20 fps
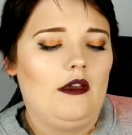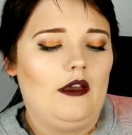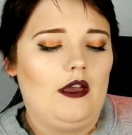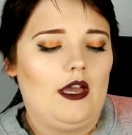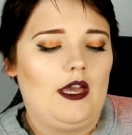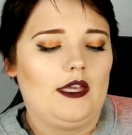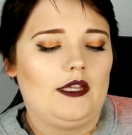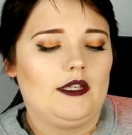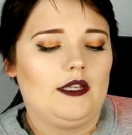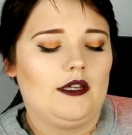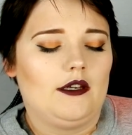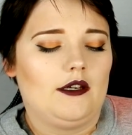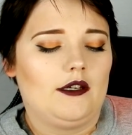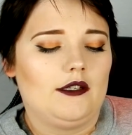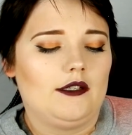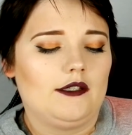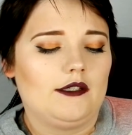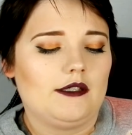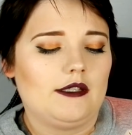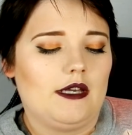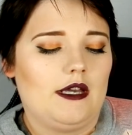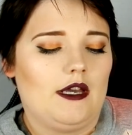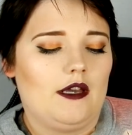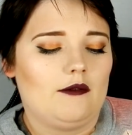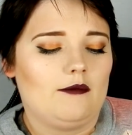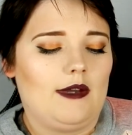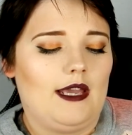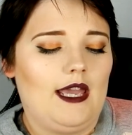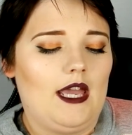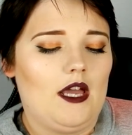And
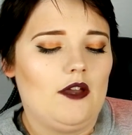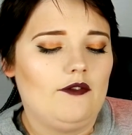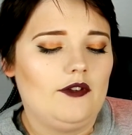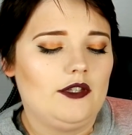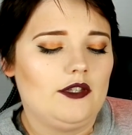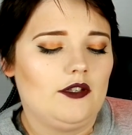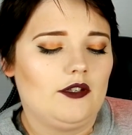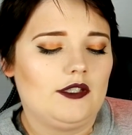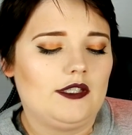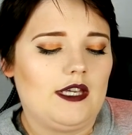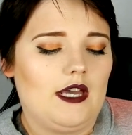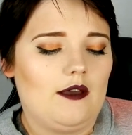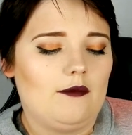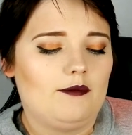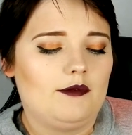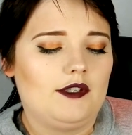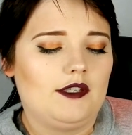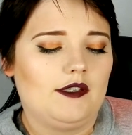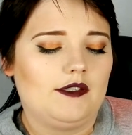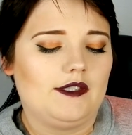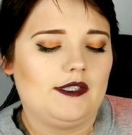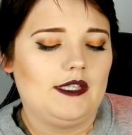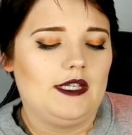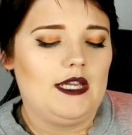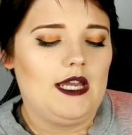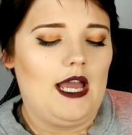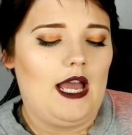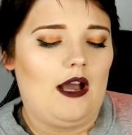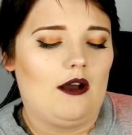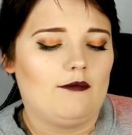I haven't looked up to see
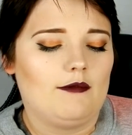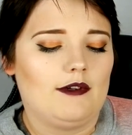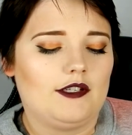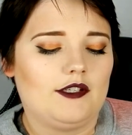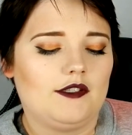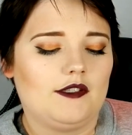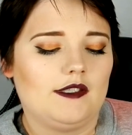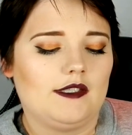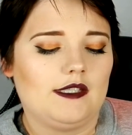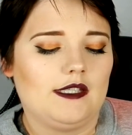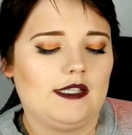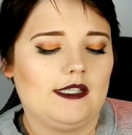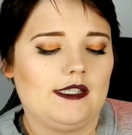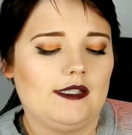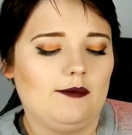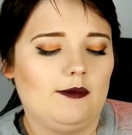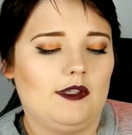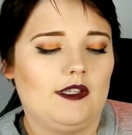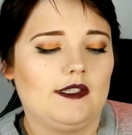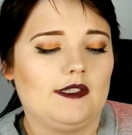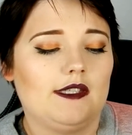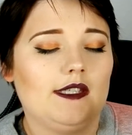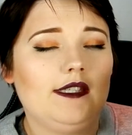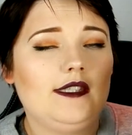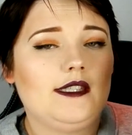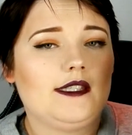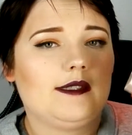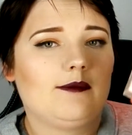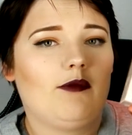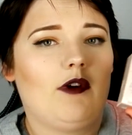how much this is because
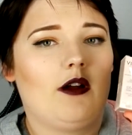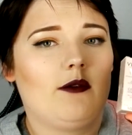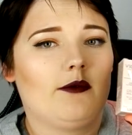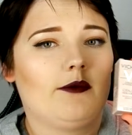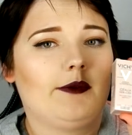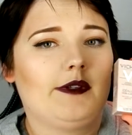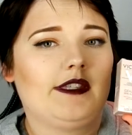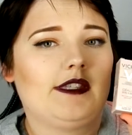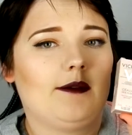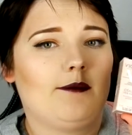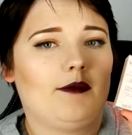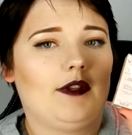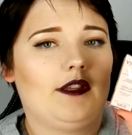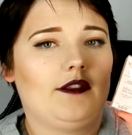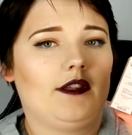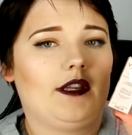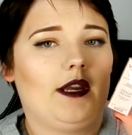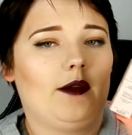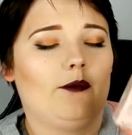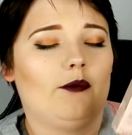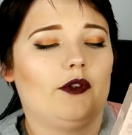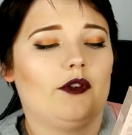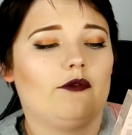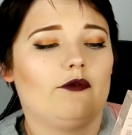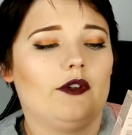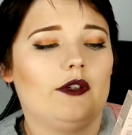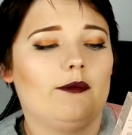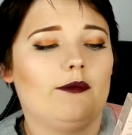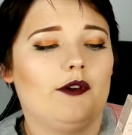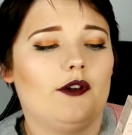this is probably something that I would
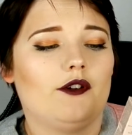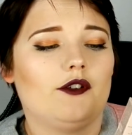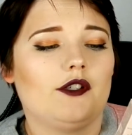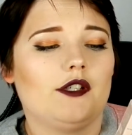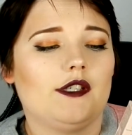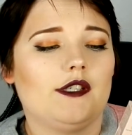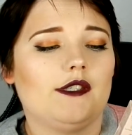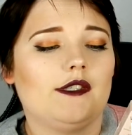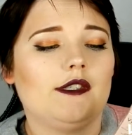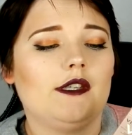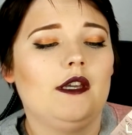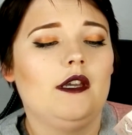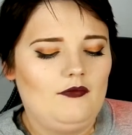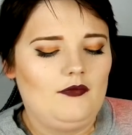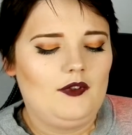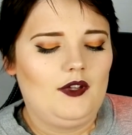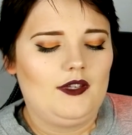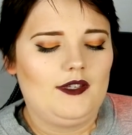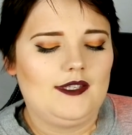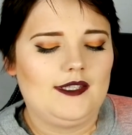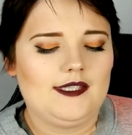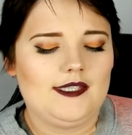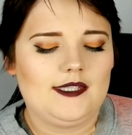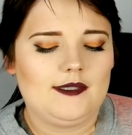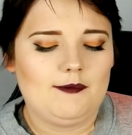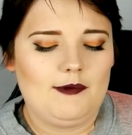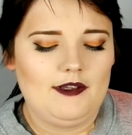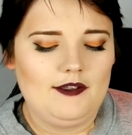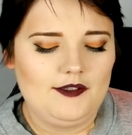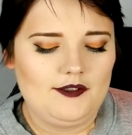repurchase. It
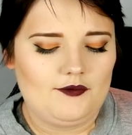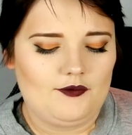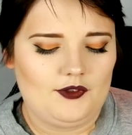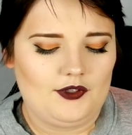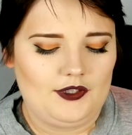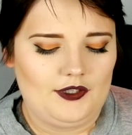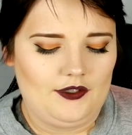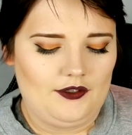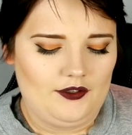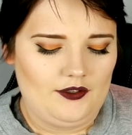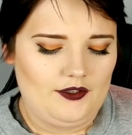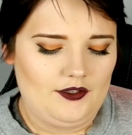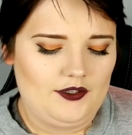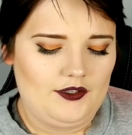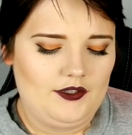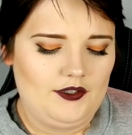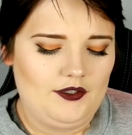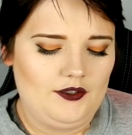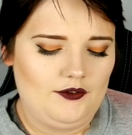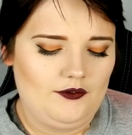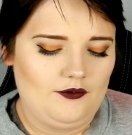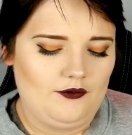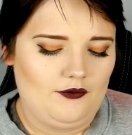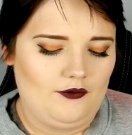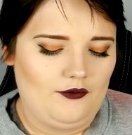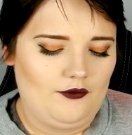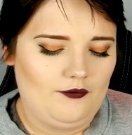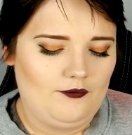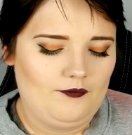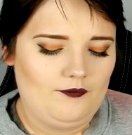smells really good
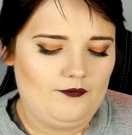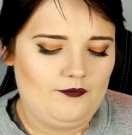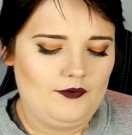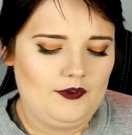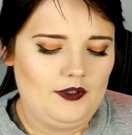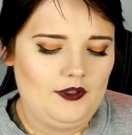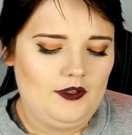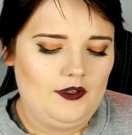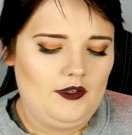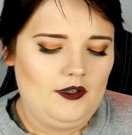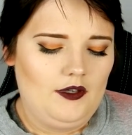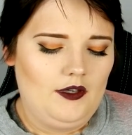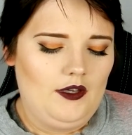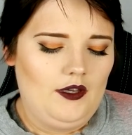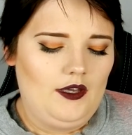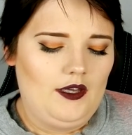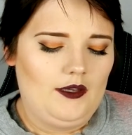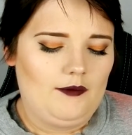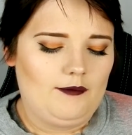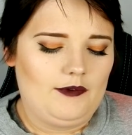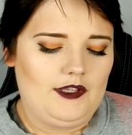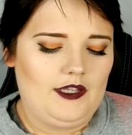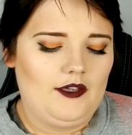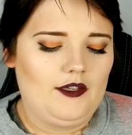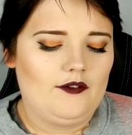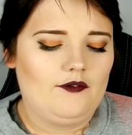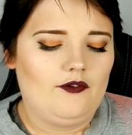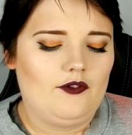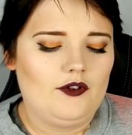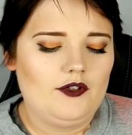too. But the
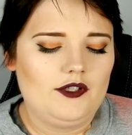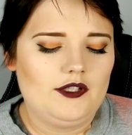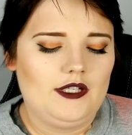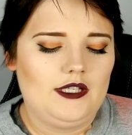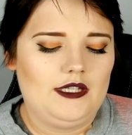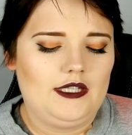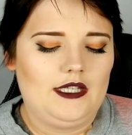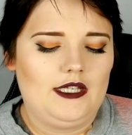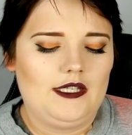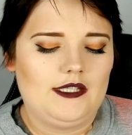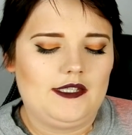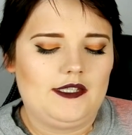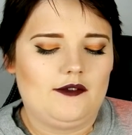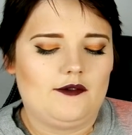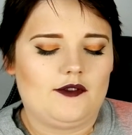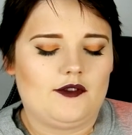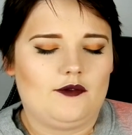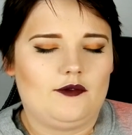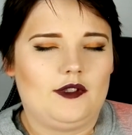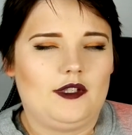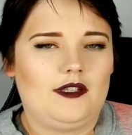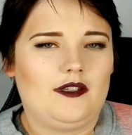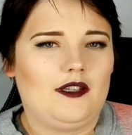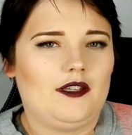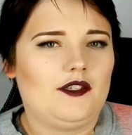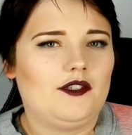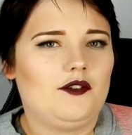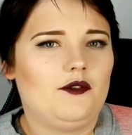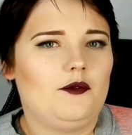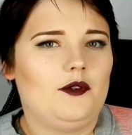unfortunate thing is there's only
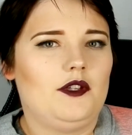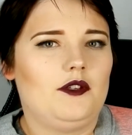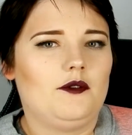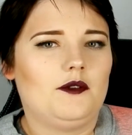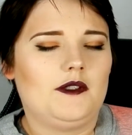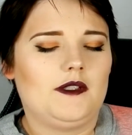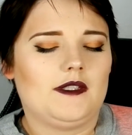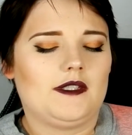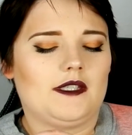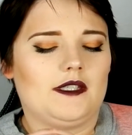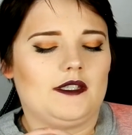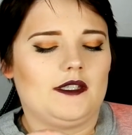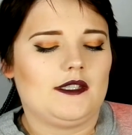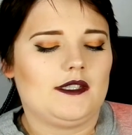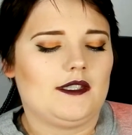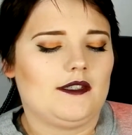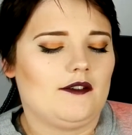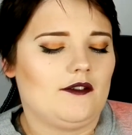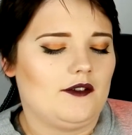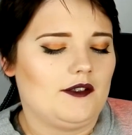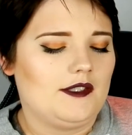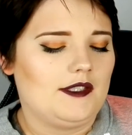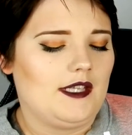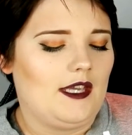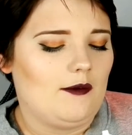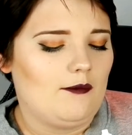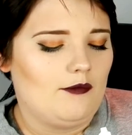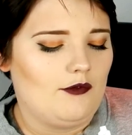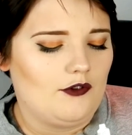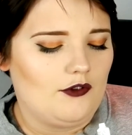like 2 uses in this little
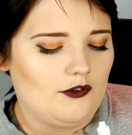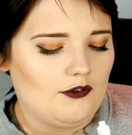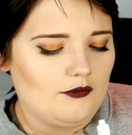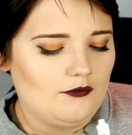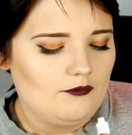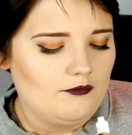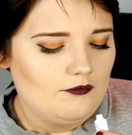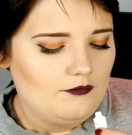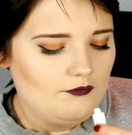sample.